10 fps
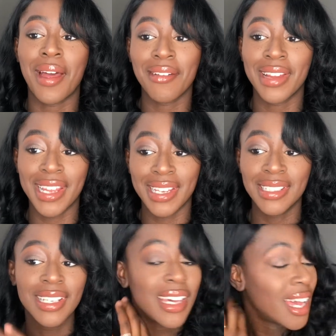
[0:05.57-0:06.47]
married,
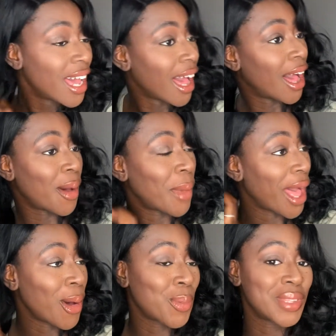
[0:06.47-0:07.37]
I
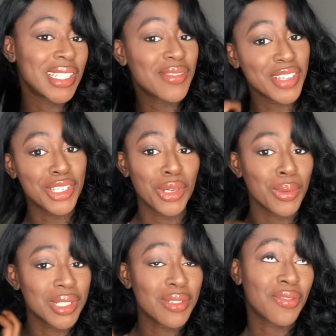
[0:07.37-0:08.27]
hope this video
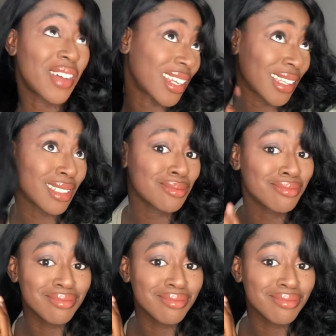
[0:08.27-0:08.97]
was funny.